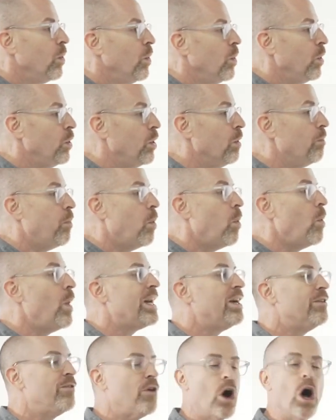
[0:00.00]
the
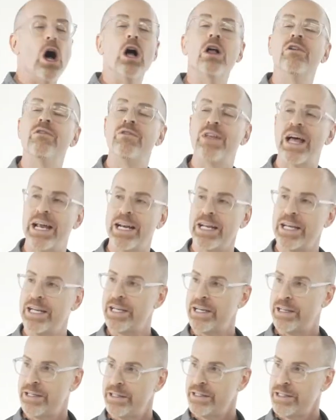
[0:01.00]
point of all of that
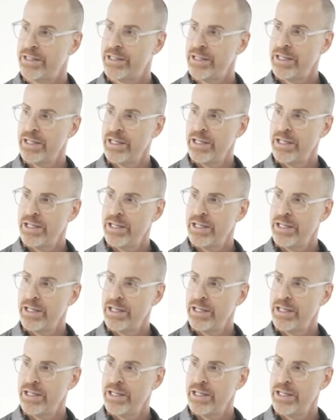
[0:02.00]
is